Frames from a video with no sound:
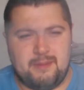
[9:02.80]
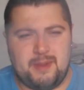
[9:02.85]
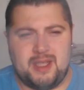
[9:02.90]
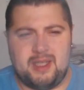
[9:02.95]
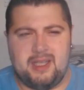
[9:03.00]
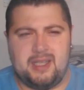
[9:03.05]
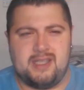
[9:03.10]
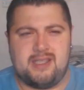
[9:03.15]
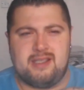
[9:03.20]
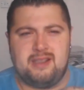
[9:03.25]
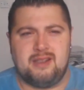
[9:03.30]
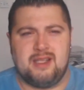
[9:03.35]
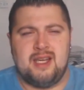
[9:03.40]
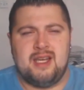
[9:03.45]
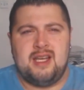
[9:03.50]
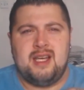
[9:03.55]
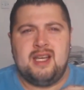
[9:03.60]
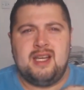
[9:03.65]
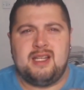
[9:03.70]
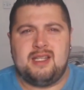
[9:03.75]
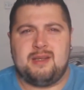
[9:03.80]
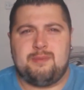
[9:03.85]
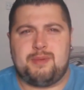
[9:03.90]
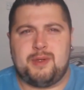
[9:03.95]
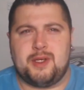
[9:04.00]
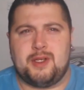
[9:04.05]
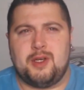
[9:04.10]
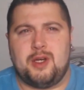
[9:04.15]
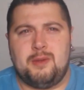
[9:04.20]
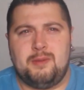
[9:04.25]
I mean, it's the
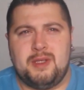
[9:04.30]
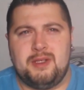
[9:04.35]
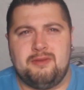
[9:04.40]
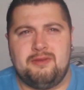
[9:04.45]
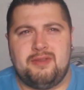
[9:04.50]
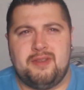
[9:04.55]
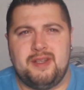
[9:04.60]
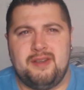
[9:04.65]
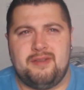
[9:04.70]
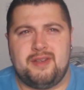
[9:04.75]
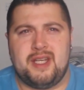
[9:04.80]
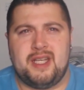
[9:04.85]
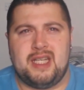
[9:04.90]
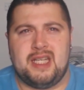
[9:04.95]
predominant flavour